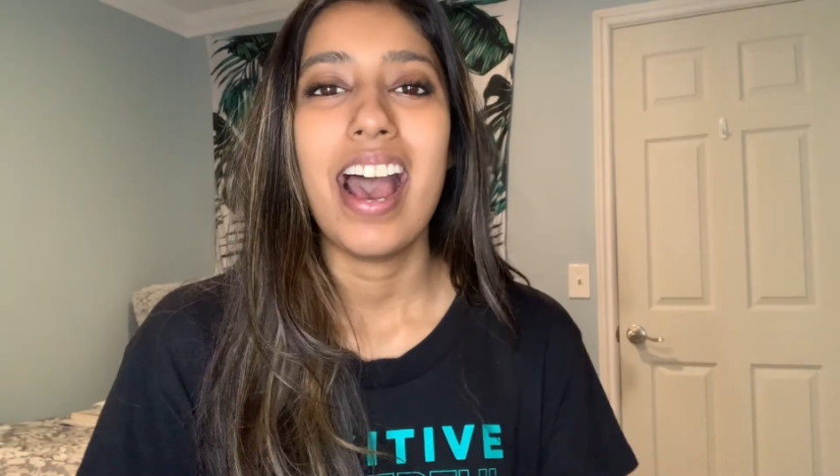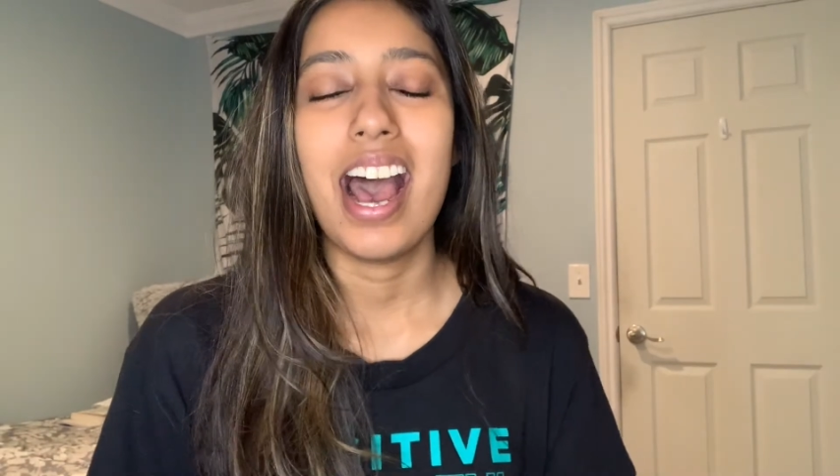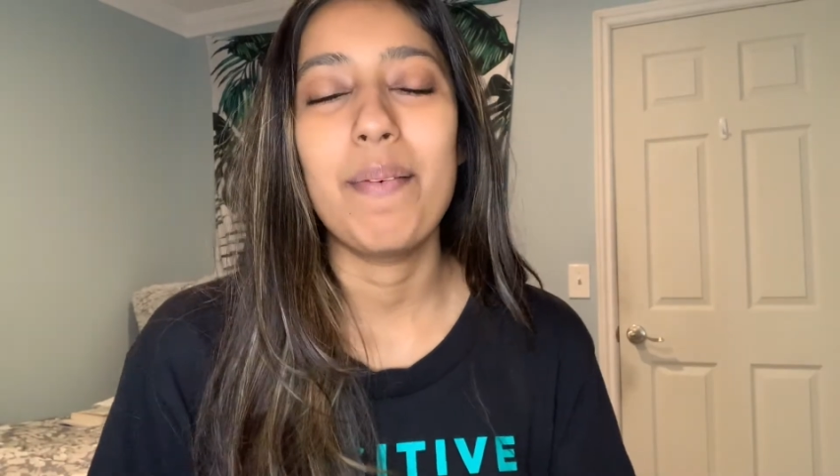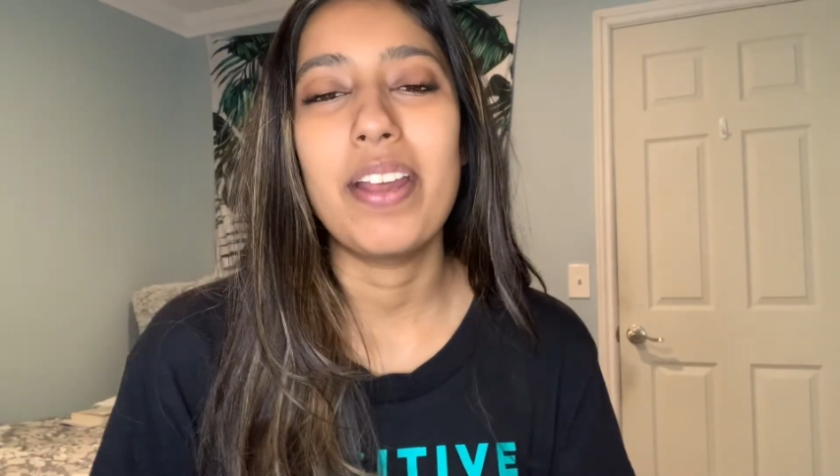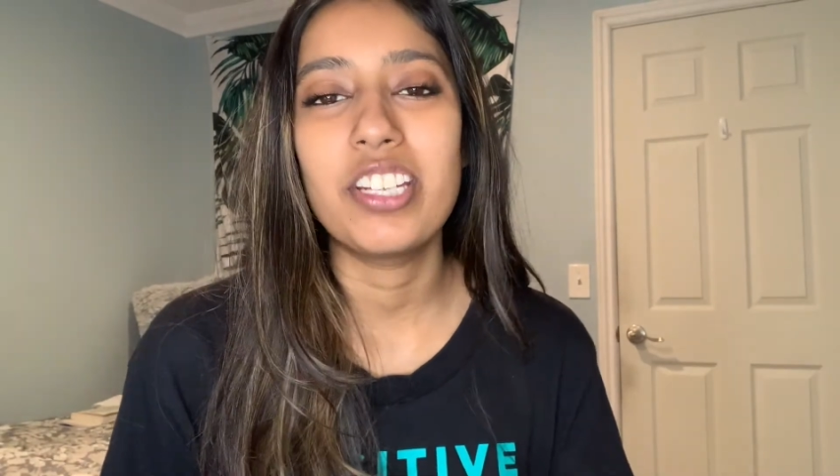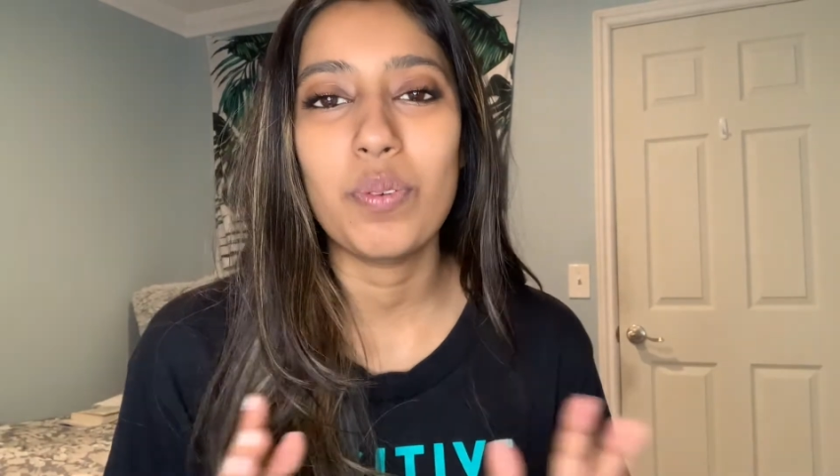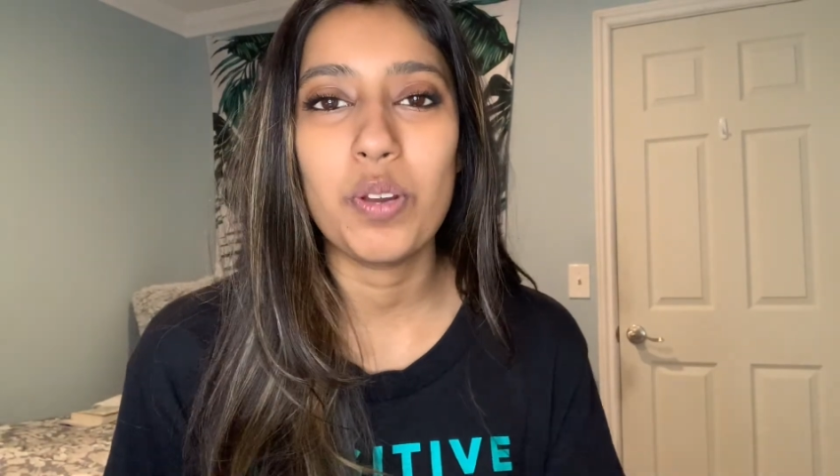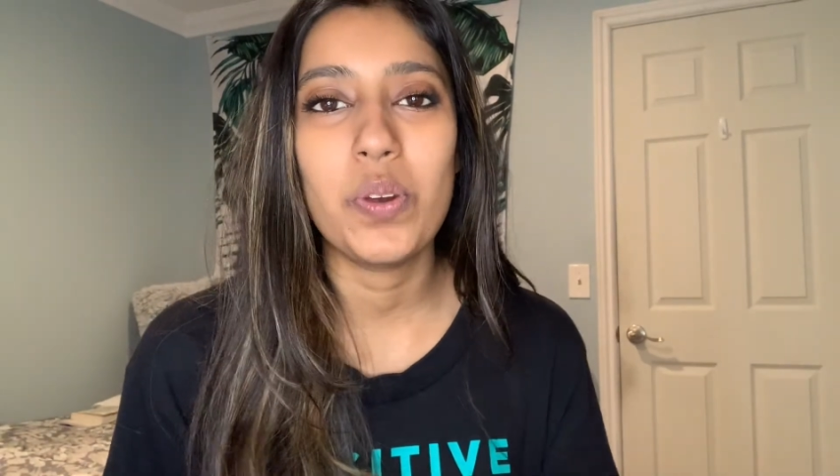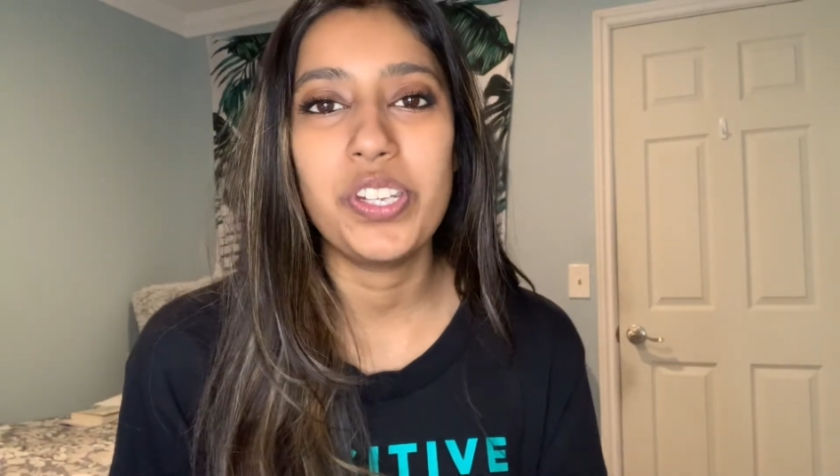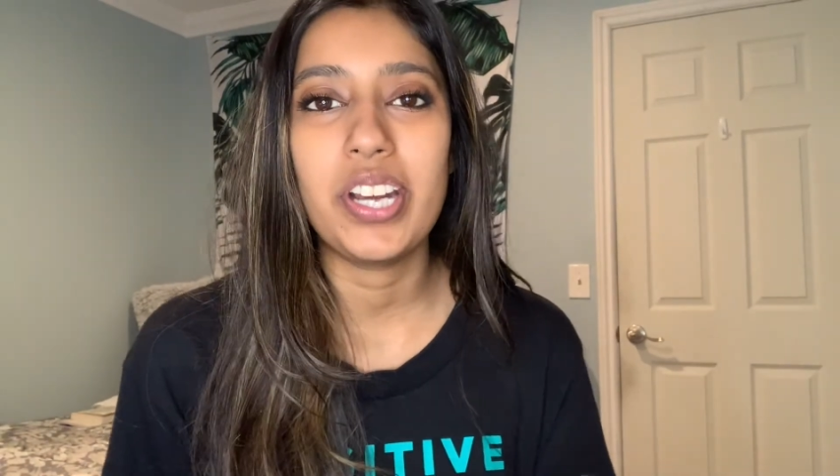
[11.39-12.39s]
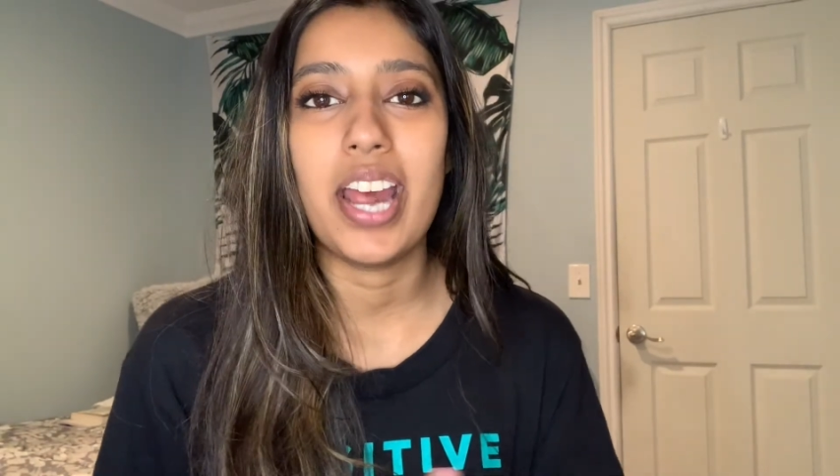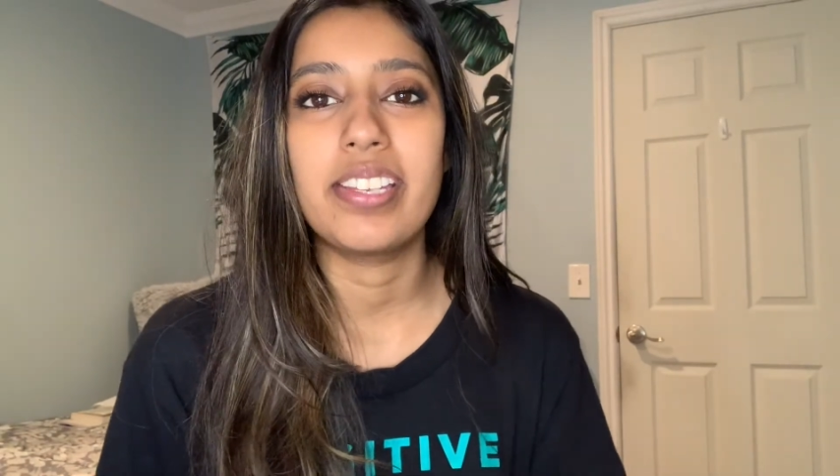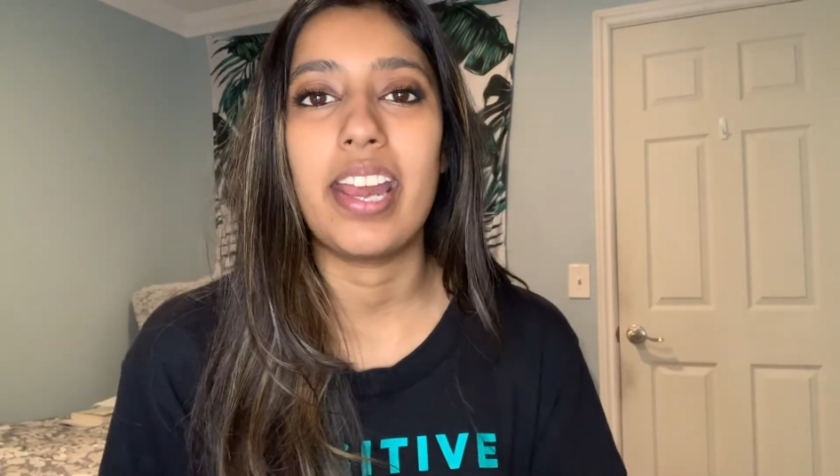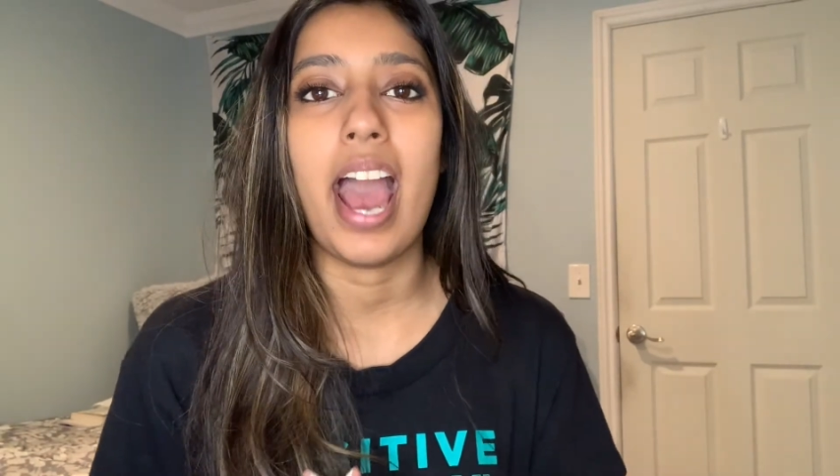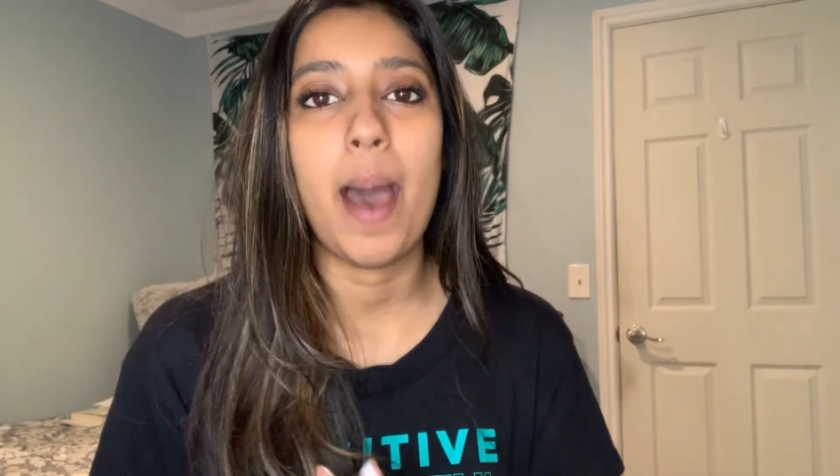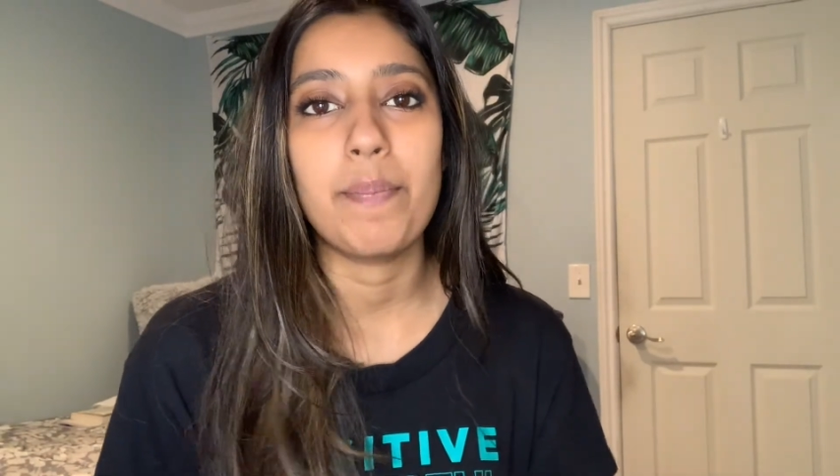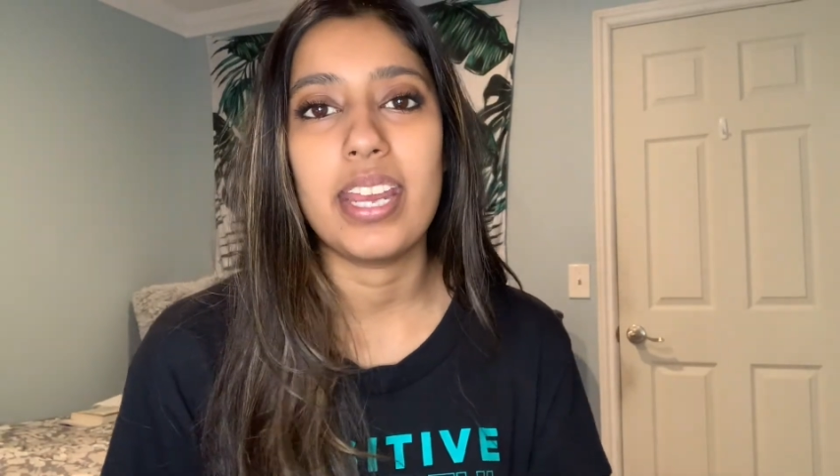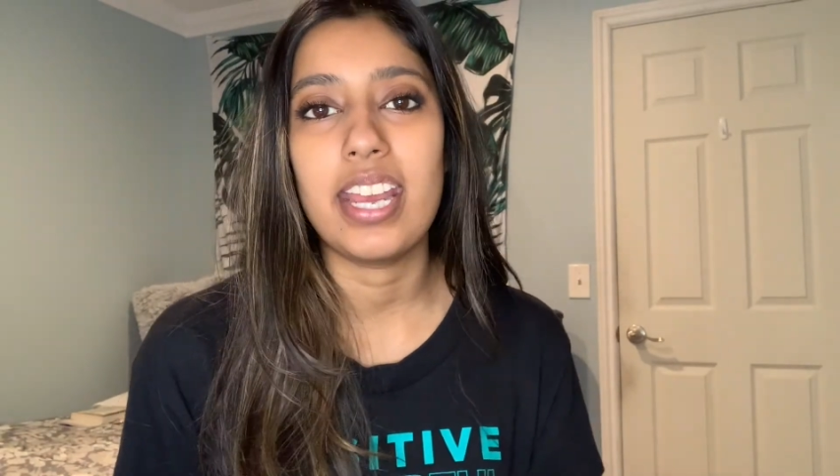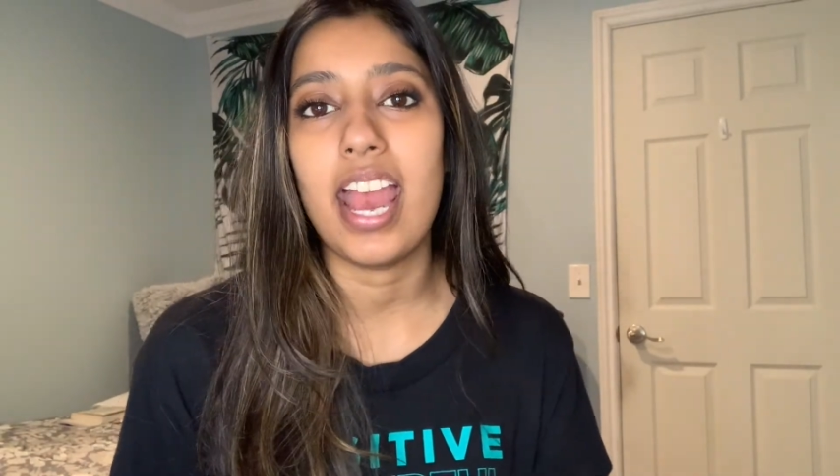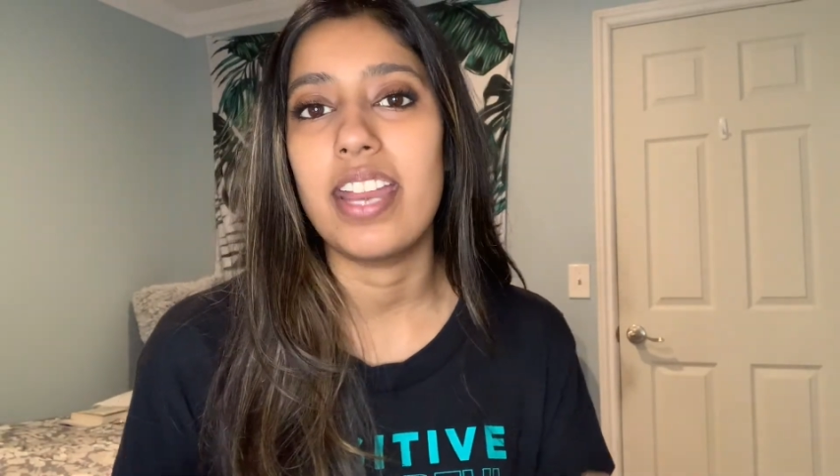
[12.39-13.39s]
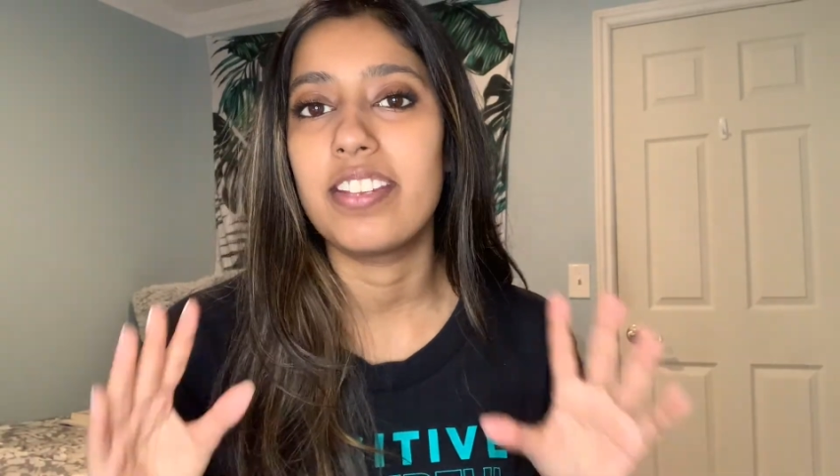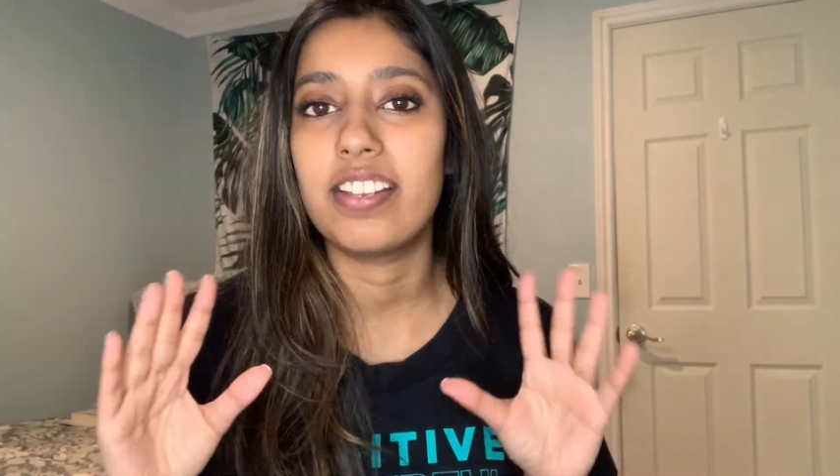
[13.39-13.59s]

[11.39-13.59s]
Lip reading: I just want to wish you guys a happy and